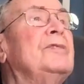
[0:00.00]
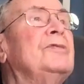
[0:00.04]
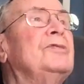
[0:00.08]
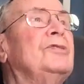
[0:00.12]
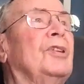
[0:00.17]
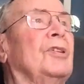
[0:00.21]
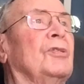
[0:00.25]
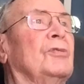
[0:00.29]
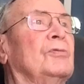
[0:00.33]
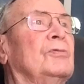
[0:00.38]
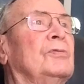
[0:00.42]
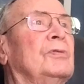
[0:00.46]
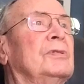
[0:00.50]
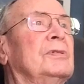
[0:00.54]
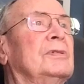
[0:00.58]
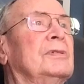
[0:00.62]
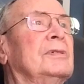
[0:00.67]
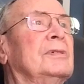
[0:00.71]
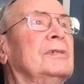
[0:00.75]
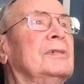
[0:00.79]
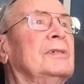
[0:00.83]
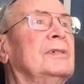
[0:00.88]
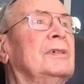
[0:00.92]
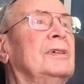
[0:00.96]
you
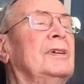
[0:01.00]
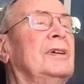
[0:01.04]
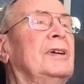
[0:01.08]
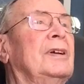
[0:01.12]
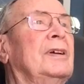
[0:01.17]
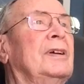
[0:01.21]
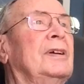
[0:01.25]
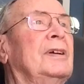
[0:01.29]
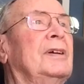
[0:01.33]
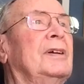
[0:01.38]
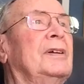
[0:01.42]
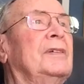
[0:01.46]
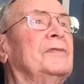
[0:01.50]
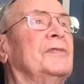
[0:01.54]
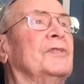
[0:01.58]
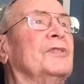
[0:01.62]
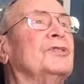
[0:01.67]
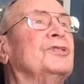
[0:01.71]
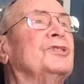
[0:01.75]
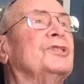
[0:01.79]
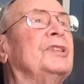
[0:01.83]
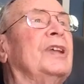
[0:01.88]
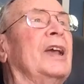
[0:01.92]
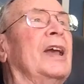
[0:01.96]
for
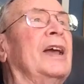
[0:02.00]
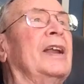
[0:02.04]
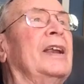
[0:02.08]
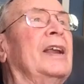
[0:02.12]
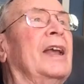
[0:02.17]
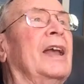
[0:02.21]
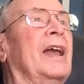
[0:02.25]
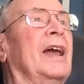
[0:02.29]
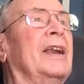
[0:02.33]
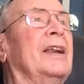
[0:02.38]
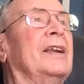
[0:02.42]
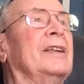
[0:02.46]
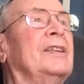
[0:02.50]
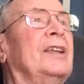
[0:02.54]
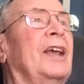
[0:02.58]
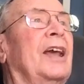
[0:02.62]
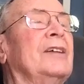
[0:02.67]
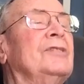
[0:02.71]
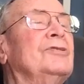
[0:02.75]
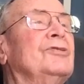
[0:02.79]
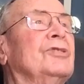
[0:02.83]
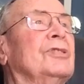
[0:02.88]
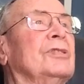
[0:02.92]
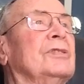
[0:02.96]
standing at
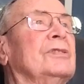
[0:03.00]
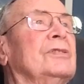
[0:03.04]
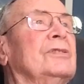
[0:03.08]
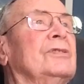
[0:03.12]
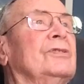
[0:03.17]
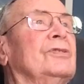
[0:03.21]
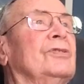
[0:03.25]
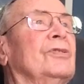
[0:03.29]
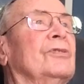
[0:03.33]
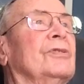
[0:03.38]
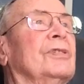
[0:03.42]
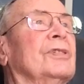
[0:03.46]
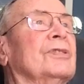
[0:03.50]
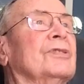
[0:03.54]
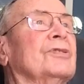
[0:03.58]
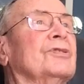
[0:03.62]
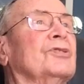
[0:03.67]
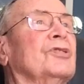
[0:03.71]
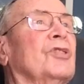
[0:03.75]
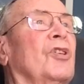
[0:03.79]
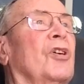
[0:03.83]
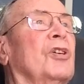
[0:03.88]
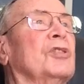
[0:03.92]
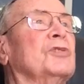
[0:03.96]
attention during the
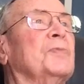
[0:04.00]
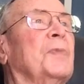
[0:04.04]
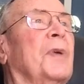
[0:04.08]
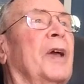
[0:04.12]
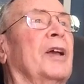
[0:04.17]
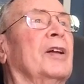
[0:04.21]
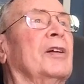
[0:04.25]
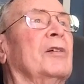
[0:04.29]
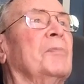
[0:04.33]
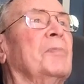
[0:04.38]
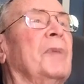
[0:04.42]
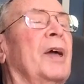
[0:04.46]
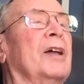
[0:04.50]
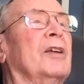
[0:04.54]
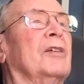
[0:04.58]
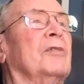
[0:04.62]
Star Spangled Banner.